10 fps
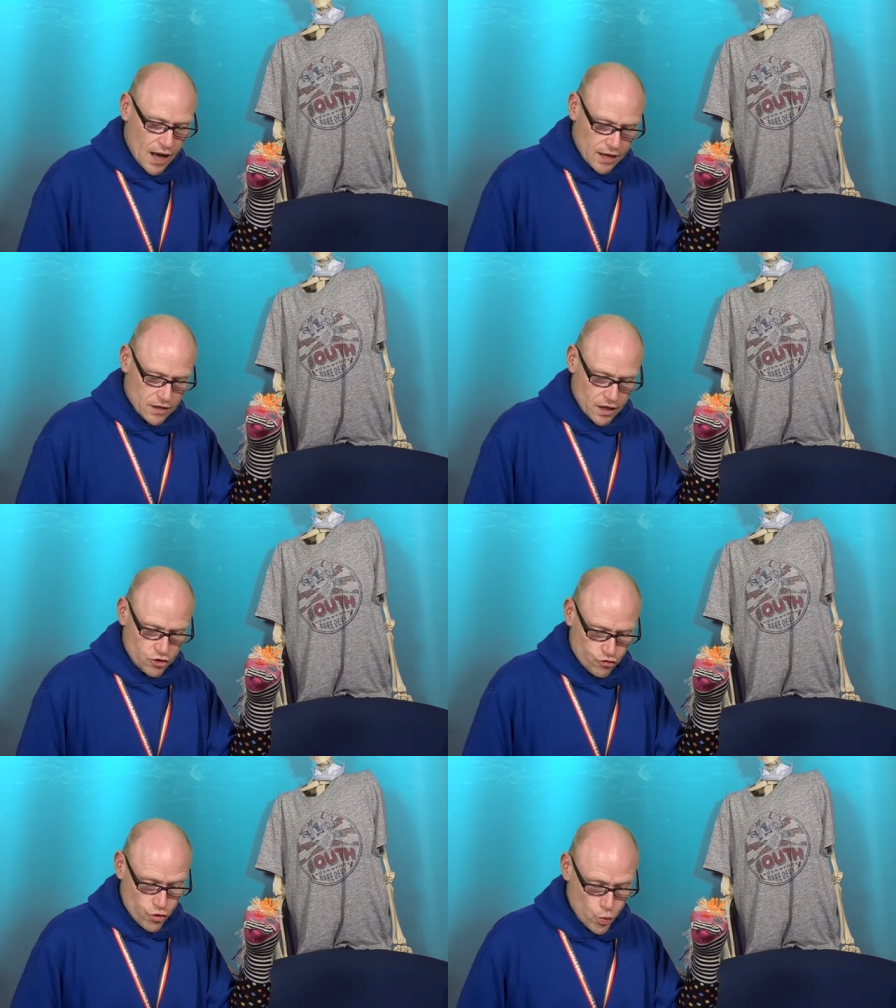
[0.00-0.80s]
and I
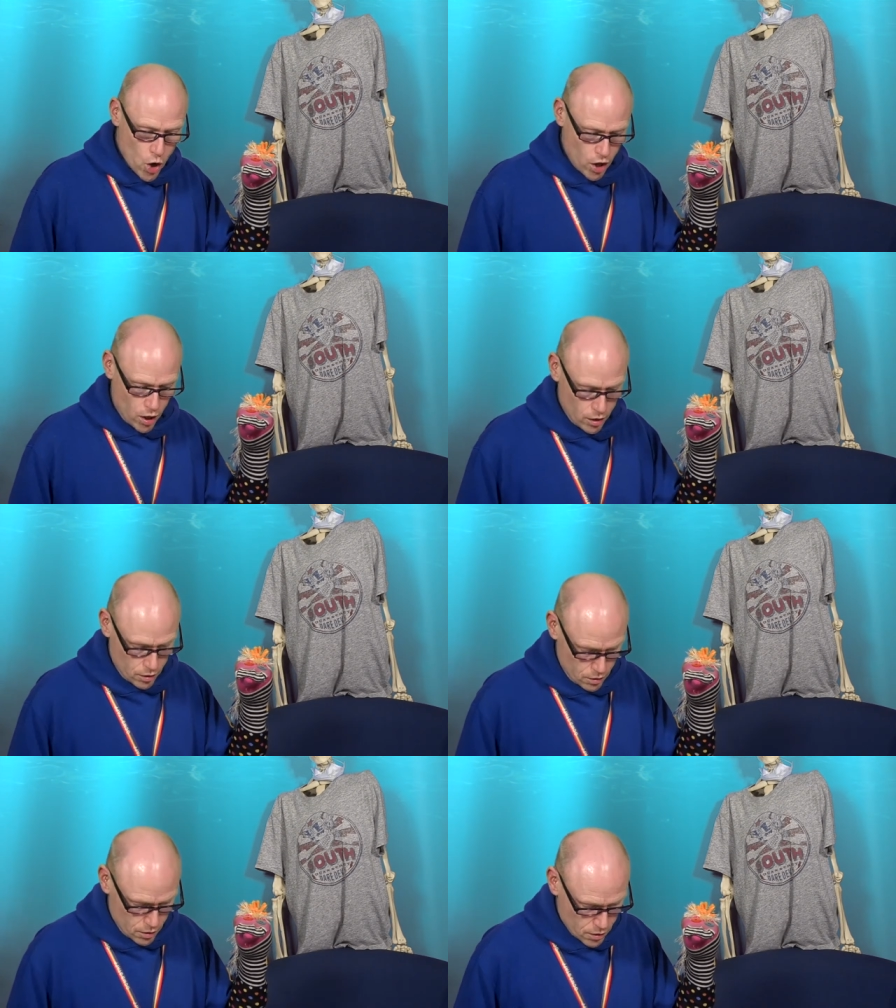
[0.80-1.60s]
drew her.
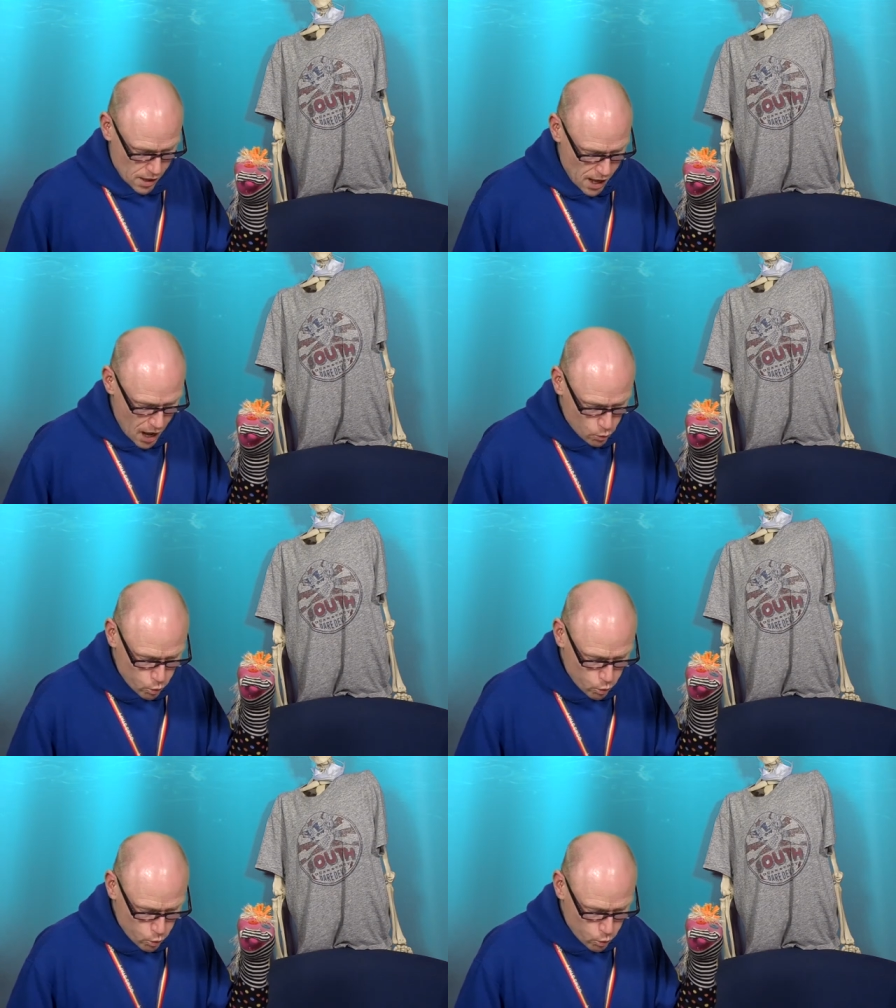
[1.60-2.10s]
And